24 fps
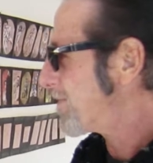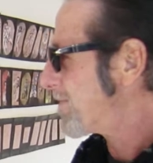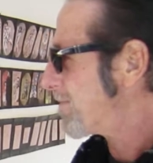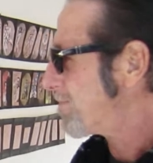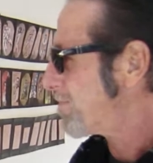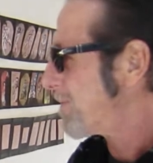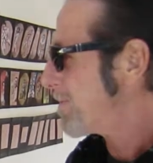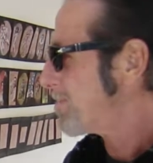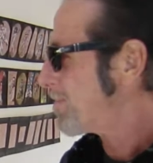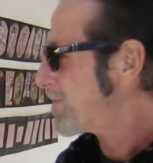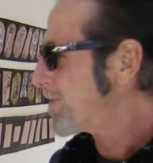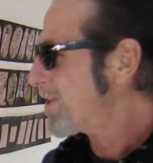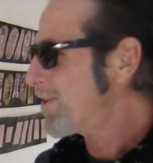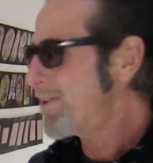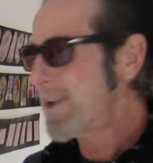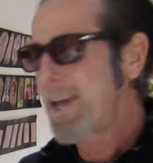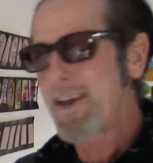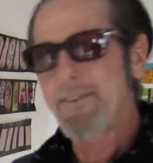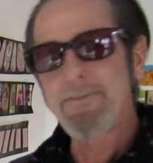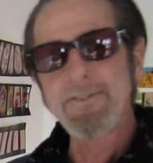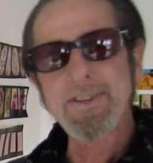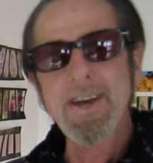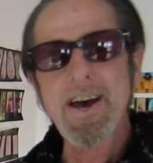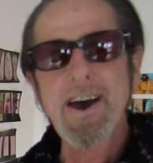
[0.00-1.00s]
people don't
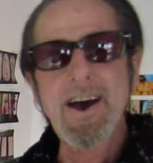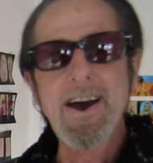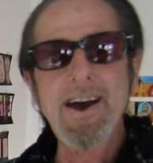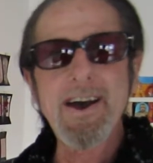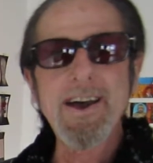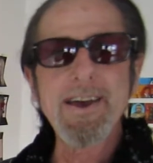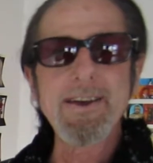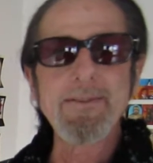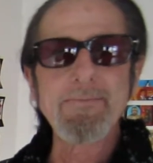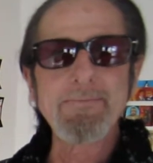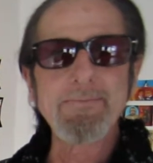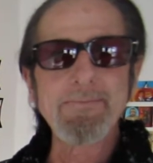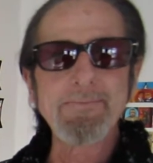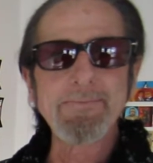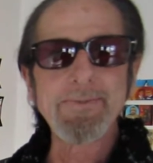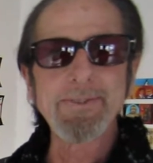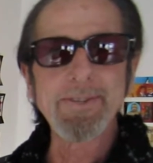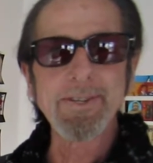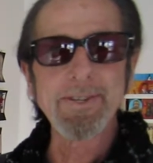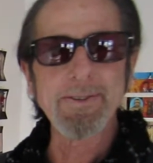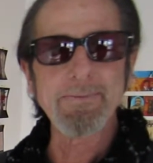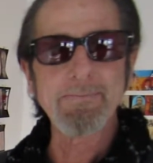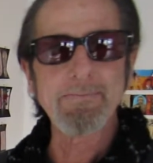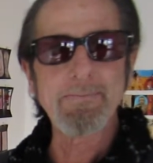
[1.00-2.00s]
have time
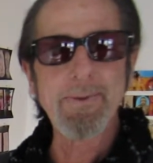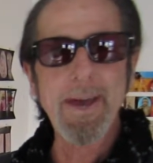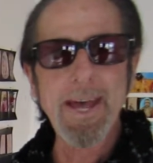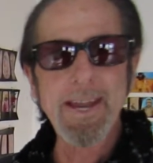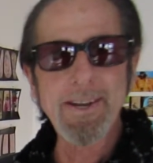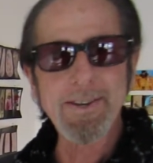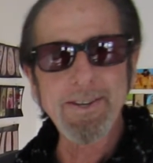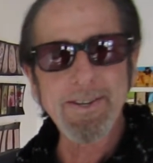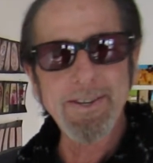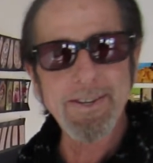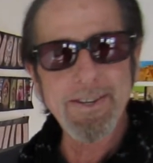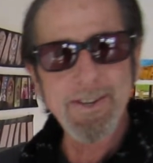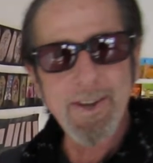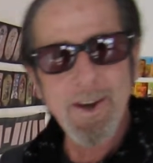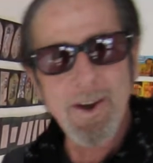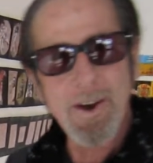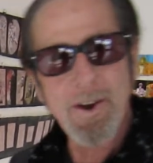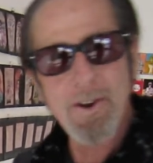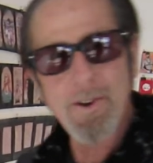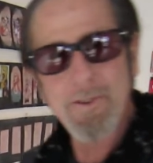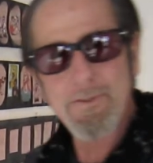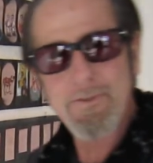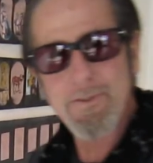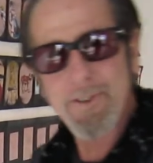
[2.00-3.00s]
to bend
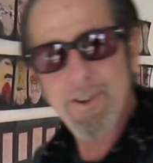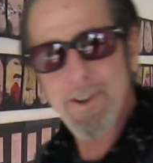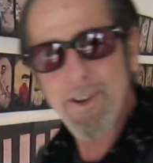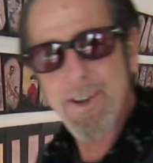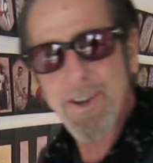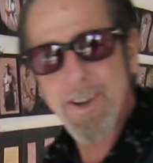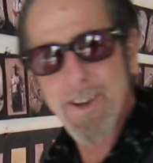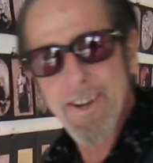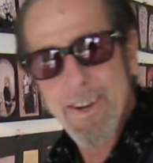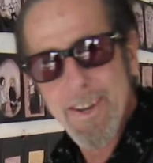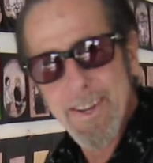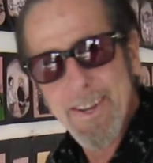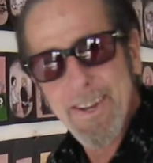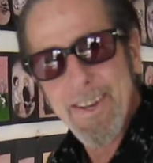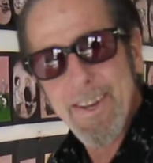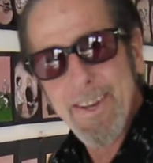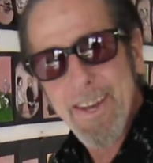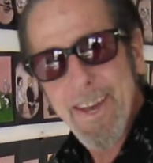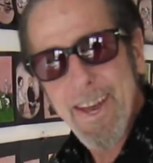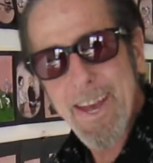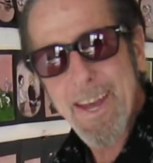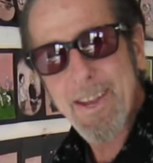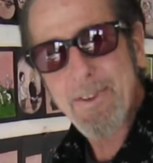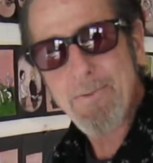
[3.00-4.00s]
over
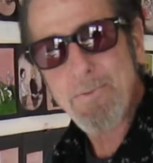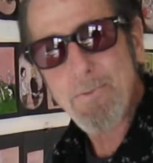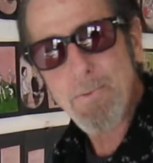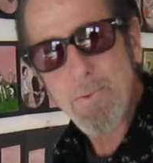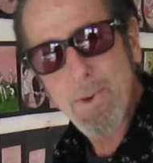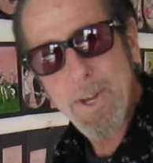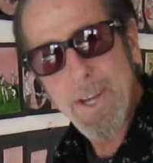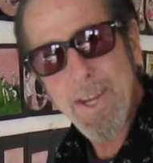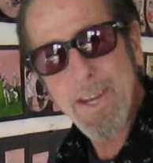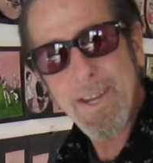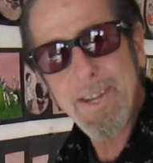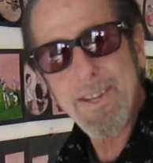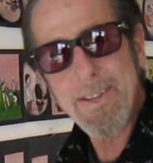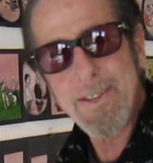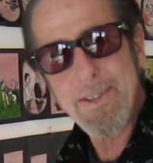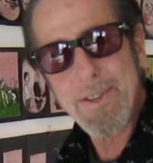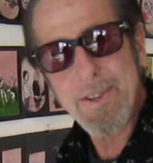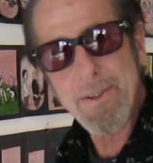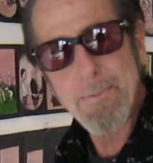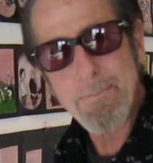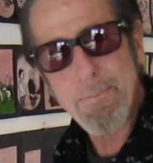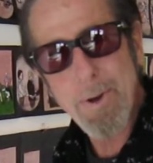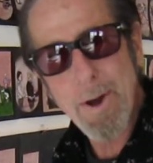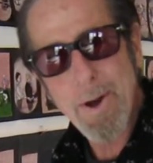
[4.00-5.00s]
and read
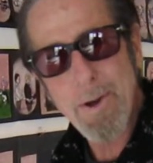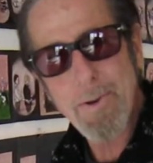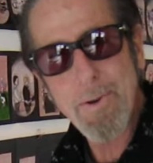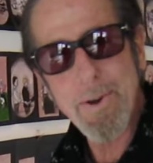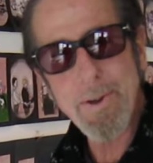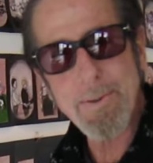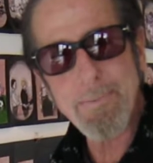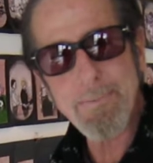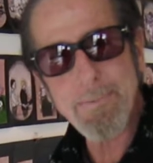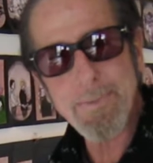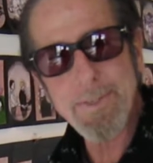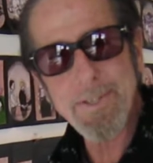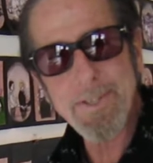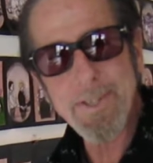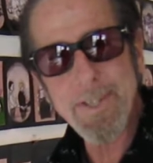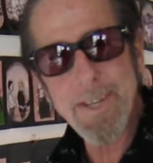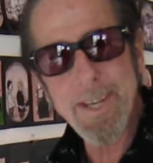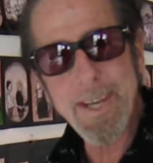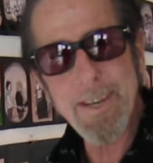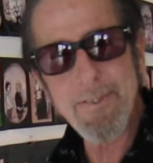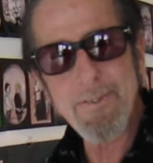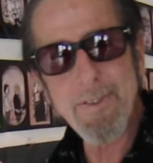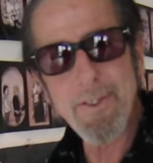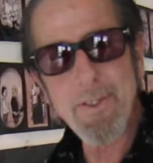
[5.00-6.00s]
the poems,
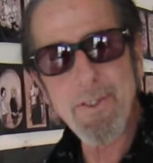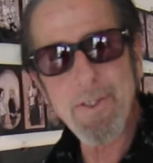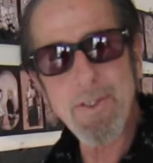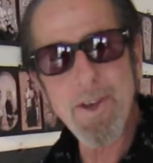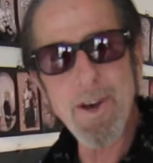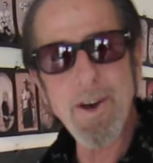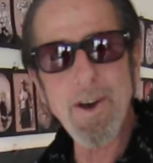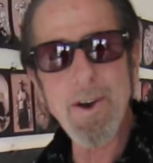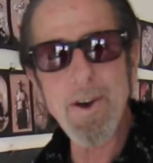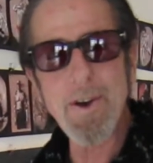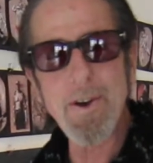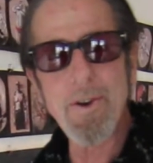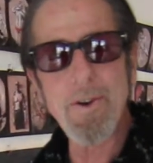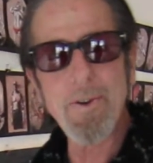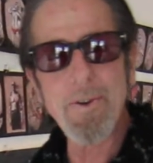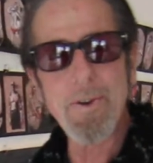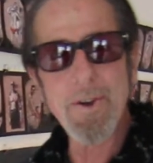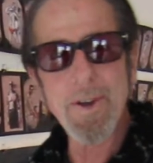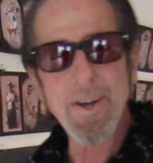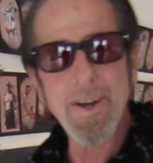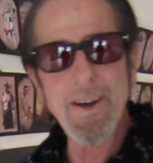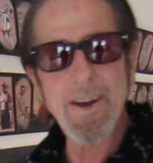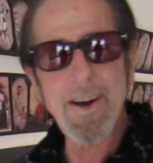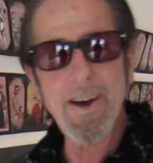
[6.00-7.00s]
even though
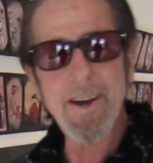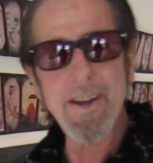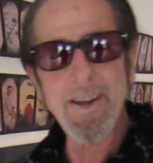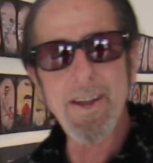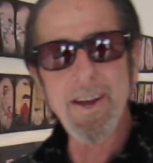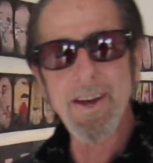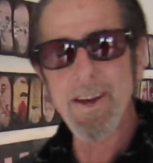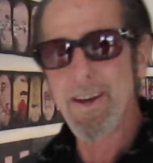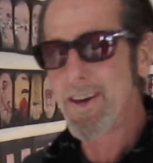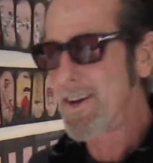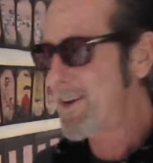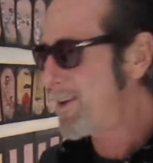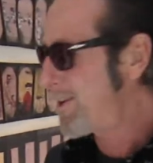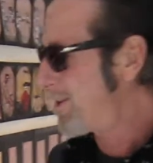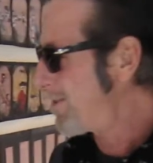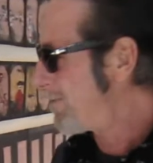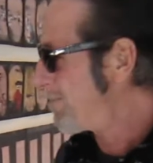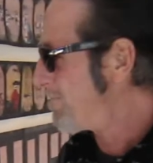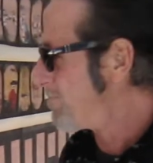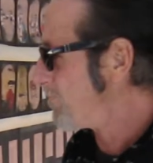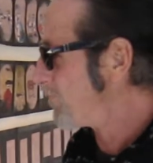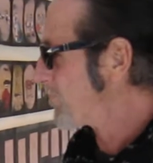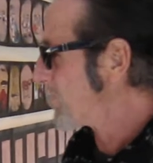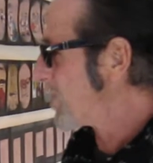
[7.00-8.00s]
on
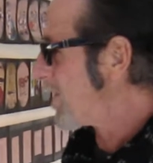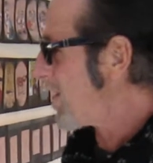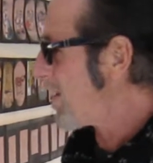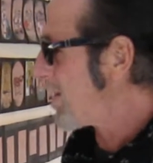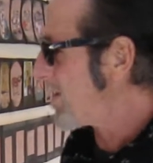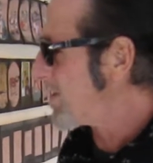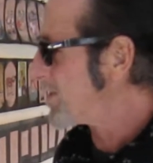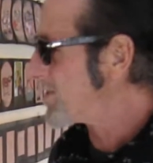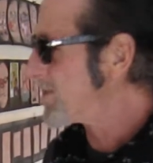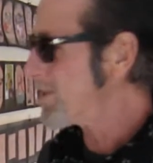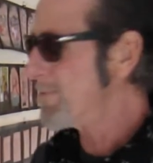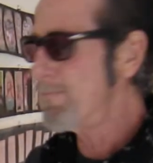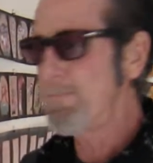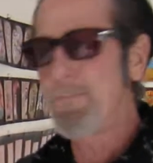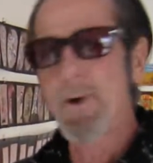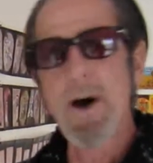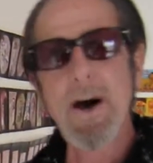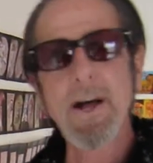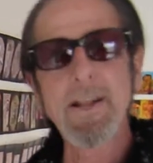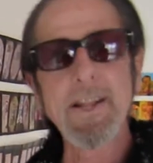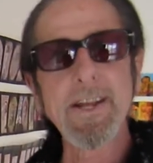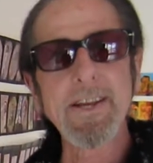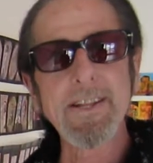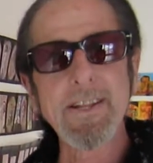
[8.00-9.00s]
a
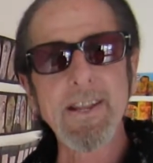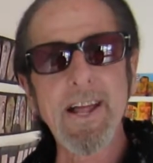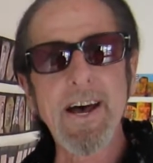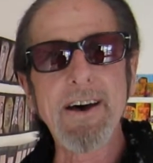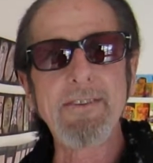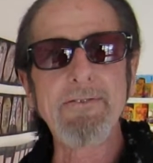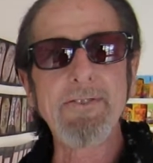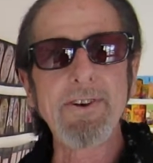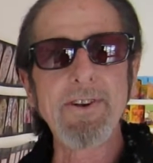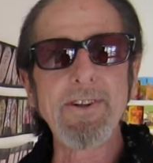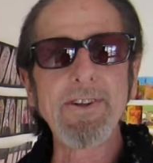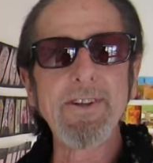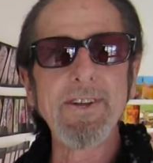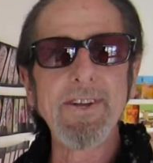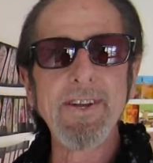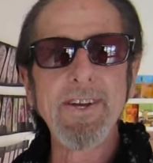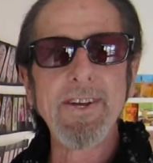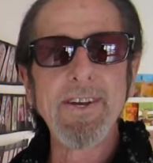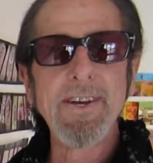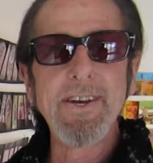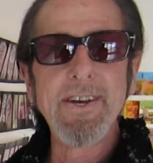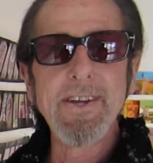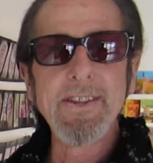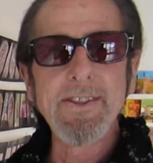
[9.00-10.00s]
symbolic level,
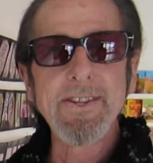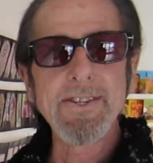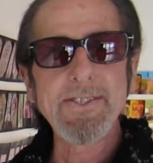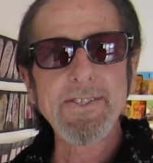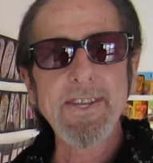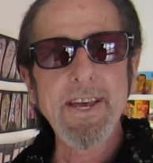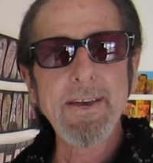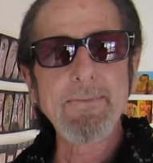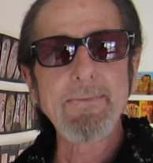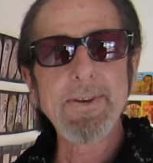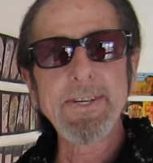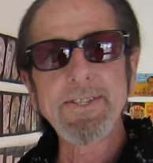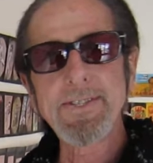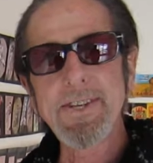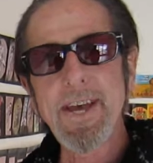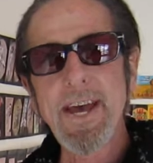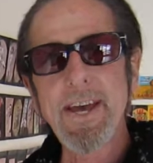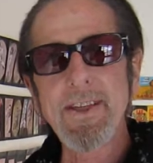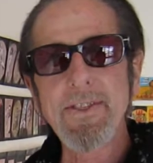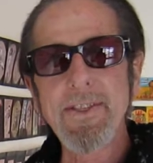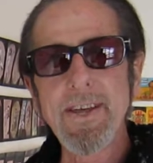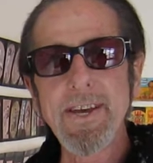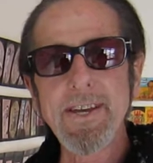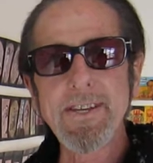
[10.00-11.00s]
the same
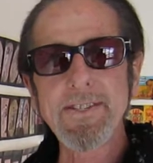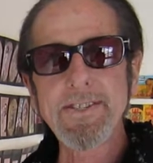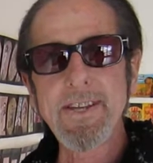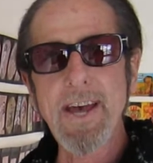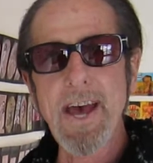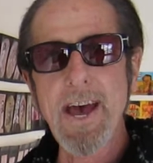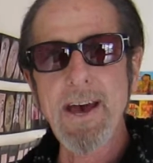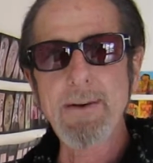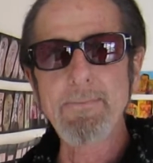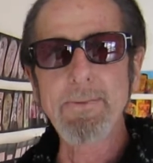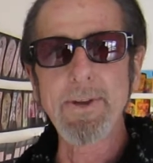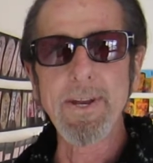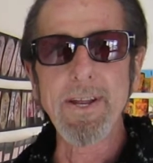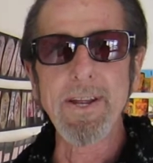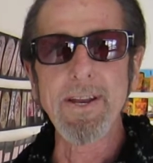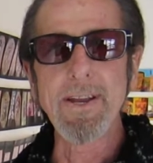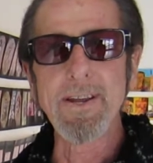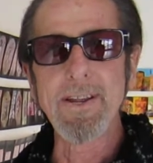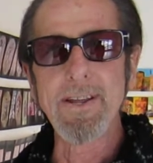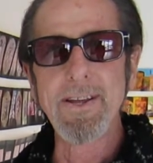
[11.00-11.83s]
exact thing is happening.